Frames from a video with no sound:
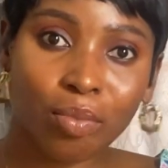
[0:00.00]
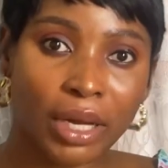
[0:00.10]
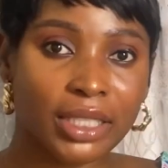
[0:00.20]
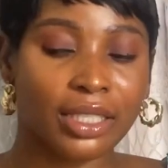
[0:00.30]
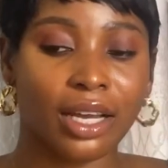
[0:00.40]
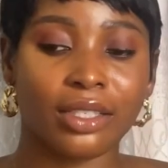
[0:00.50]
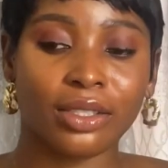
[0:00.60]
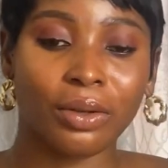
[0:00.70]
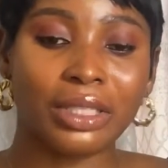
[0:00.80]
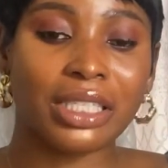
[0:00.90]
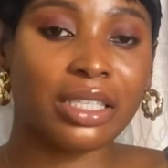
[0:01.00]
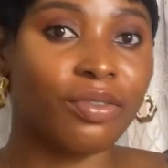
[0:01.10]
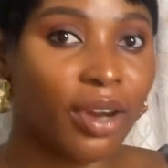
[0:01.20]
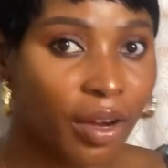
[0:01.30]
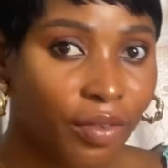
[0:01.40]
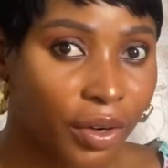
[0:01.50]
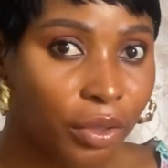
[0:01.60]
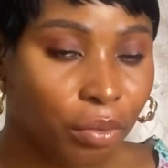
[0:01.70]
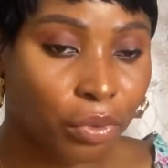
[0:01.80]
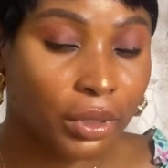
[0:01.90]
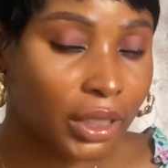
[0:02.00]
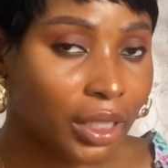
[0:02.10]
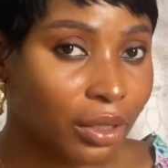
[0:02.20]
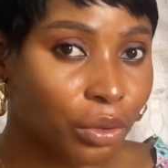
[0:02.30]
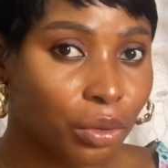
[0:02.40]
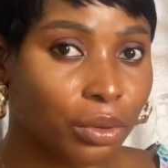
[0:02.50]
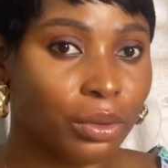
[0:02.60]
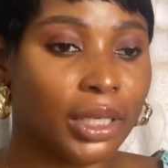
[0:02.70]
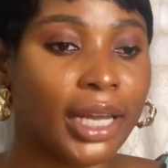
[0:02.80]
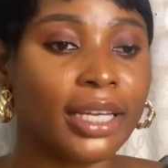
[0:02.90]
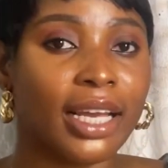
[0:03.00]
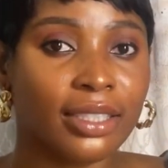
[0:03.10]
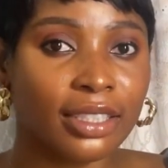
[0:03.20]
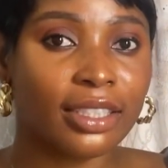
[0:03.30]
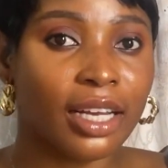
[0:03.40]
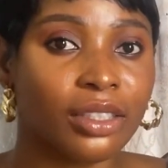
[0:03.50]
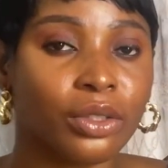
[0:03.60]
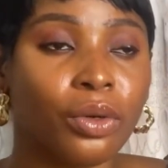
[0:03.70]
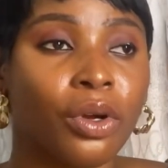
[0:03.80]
better so this is very very important to like exercise so